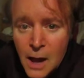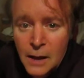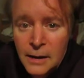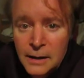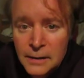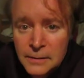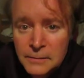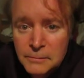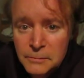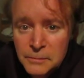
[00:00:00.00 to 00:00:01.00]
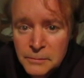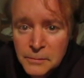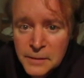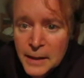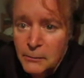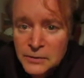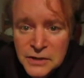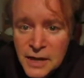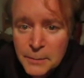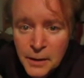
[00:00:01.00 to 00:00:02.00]
uh, they won't
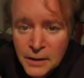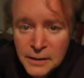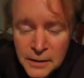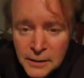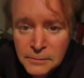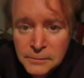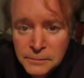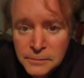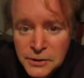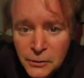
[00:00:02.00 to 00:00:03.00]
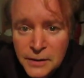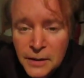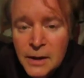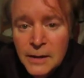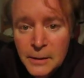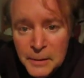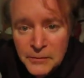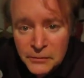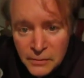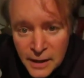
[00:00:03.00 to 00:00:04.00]
just keep on, you know, showing there. They'll be
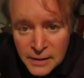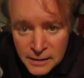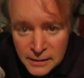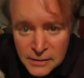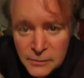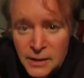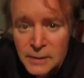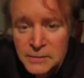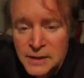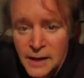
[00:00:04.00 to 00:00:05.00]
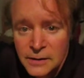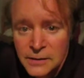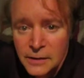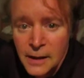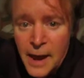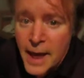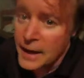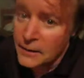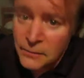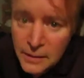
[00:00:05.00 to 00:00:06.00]
flooded is what comes down to it.
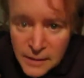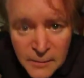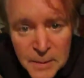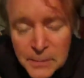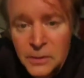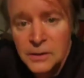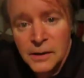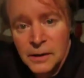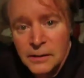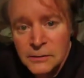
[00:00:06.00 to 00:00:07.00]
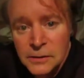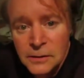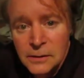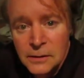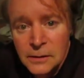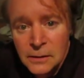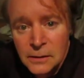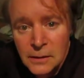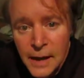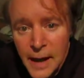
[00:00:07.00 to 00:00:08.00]
And if enough people learn
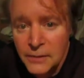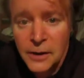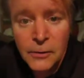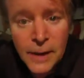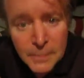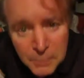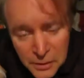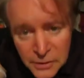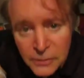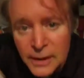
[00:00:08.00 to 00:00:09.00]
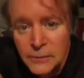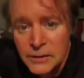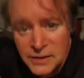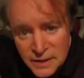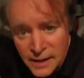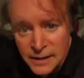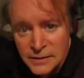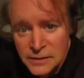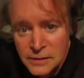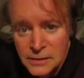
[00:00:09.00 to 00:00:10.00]
how the Quran blew it with
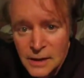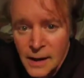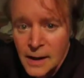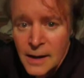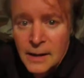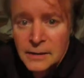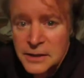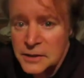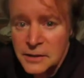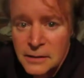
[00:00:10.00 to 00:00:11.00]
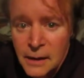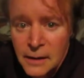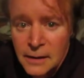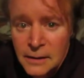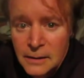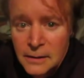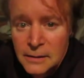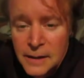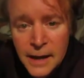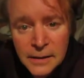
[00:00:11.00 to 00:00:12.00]
science, teaching uh,
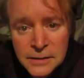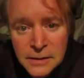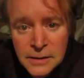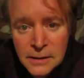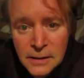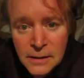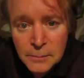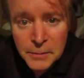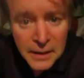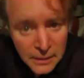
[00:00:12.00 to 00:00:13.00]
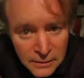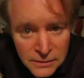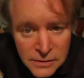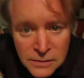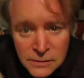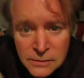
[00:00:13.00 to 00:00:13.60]
that uh, meteors